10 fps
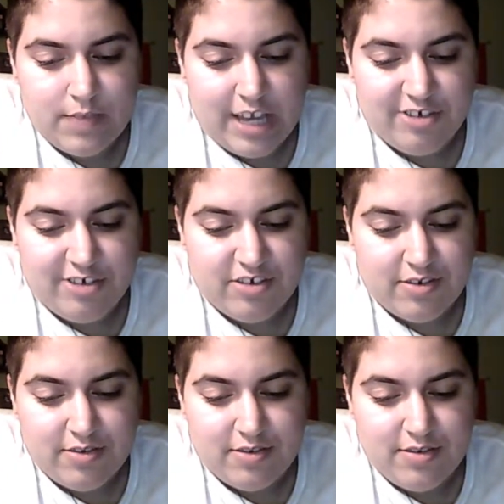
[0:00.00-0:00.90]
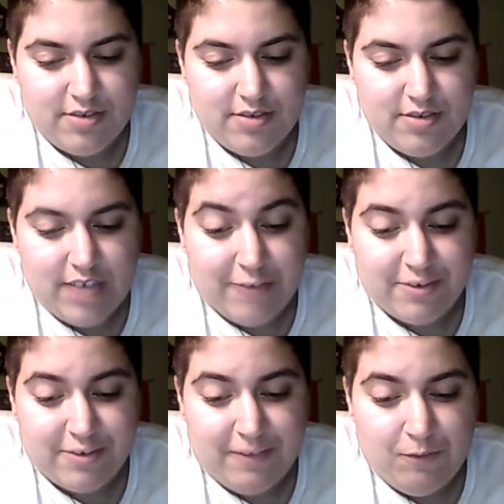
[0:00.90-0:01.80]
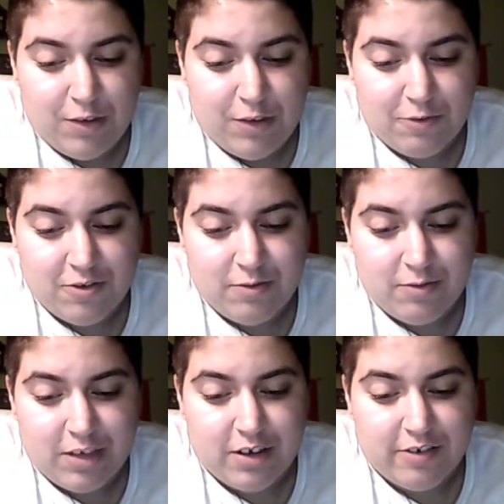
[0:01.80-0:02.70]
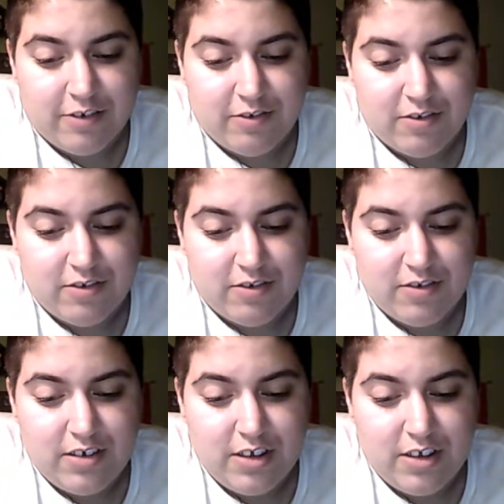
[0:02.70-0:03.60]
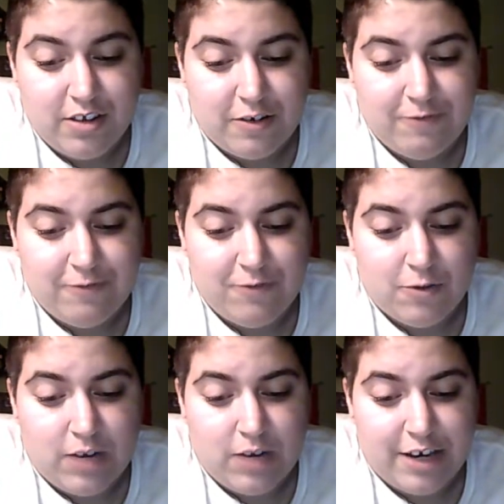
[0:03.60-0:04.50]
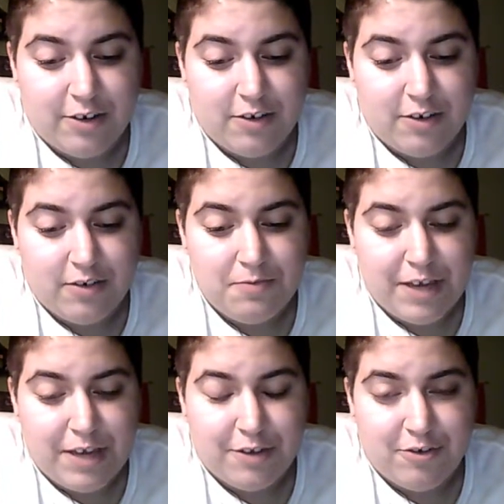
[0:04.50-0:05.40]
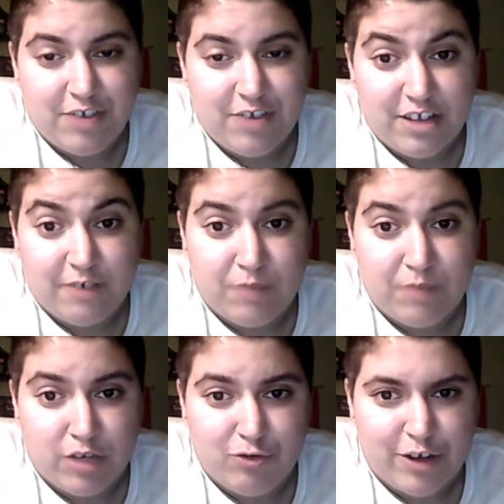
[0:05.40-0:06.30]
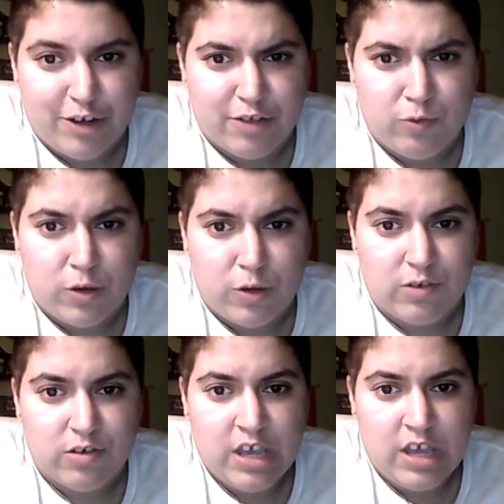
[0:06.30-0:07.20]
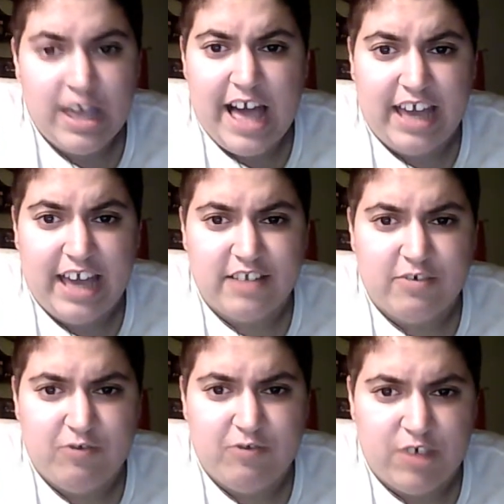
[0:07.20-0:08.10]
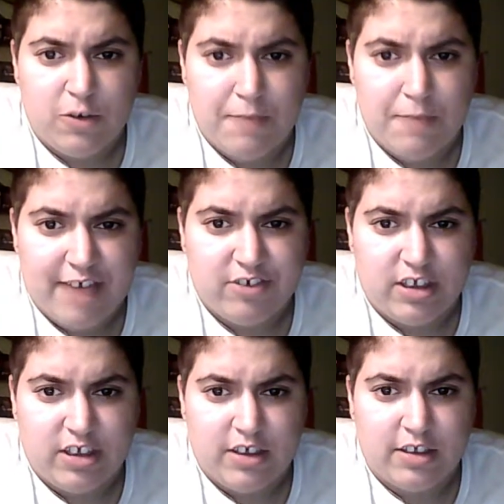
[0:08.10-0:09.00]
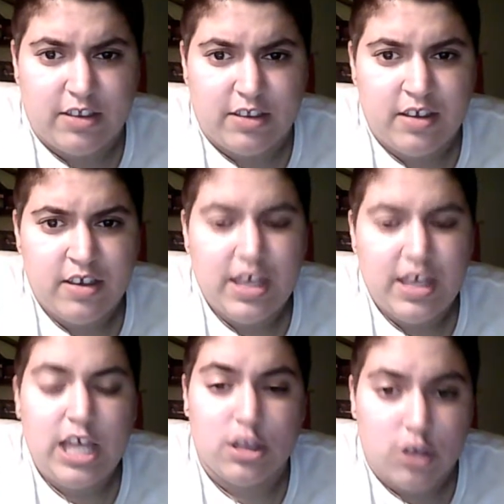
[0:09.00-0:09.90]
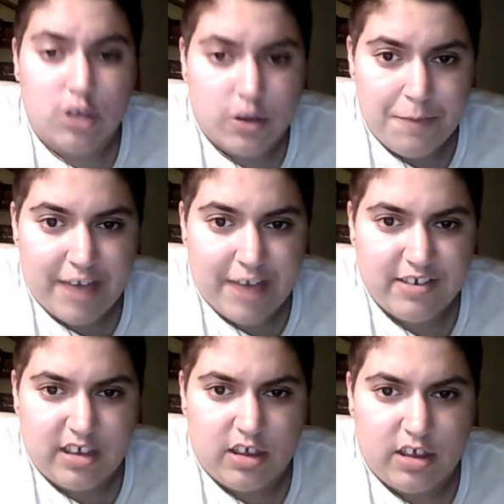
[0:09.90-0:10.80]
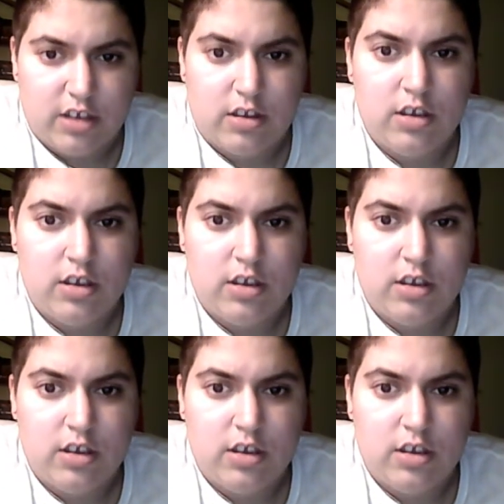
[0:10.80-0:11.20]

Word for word: I just I was confused because you know, for a while, my understanding of being trans was I had to feel masculine and look masculine